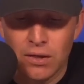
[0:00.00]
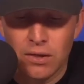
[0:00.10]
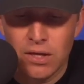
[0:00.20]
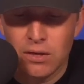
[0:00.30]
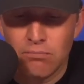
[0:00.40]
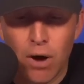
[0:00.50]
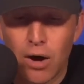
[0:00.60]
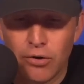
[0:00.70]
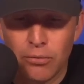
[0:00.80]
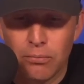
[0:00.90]
the
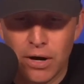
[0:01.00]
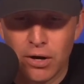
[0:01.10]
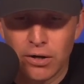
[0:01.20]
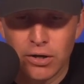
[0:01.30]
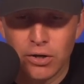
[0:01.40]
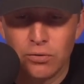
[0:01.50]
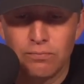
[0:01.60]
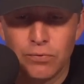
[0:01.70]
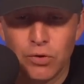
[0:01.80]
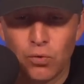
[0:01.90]
modern
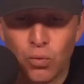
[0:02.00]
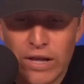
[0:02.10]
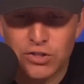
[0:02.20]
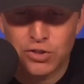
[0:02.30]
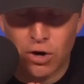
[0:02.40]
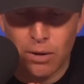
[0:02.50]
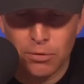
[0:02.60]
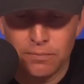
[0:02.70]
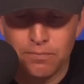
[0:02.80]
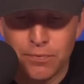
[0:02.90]
American race
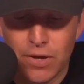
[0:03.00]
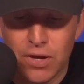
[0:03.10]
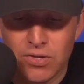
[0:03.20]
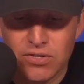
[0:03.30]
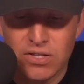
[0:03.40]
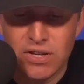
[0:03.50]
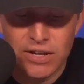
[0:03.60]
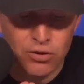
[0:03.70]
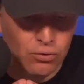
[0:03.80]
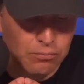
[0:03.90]
drama. You see,
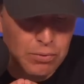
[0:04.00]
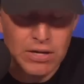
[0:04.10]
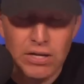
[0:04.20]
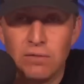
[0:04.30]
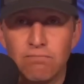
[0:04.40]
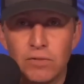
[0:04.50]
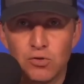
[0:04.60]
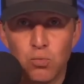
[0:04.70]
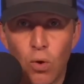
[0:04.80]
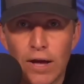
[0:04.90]
Daniel Penny
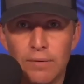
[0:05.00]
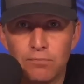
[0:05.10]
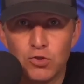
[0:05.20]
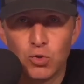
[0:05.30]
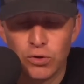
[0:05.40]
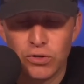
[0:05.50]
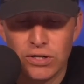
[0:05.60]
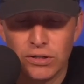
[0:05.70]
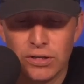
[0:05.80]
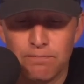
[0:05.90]
is white, Jordan
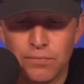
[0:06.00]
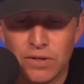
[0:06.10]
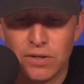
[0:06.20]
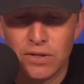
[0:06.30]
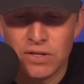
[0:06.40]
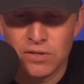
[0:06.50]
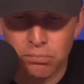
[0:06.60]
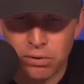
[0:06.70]
Neely is